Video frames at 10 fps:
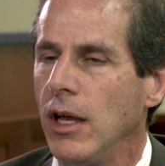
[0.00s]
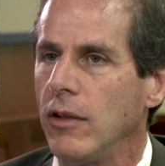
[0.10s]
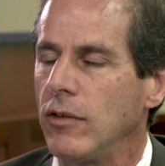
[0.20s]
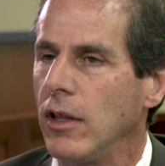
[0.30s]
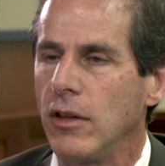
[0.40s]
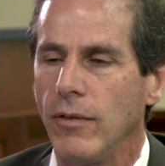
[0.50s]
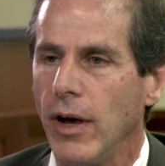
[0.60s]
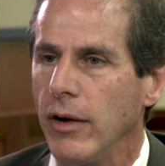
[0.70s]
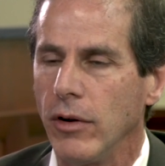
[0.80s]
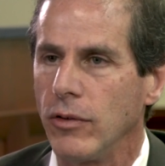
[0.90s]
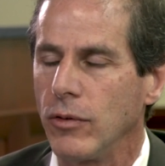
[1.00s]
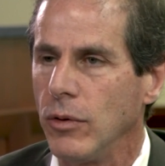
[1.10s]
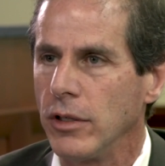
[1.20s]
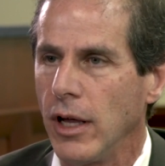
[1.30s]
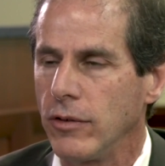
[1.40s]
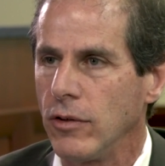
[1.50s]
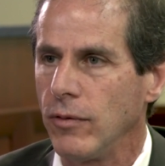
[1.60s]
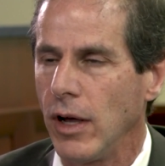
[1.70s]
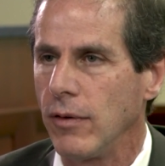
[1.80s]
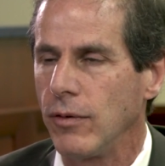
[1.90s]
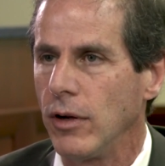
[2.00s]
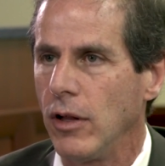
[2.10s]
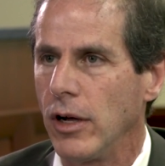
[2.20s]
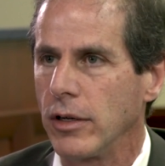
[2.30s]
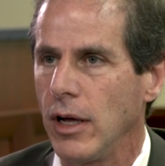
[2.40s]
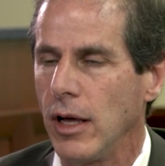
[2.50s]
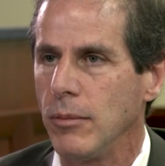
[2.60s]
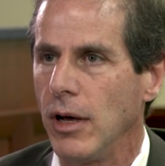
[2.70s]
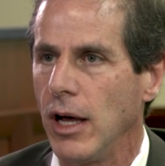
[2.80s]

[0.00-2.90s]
is that the virus will not survive for a long time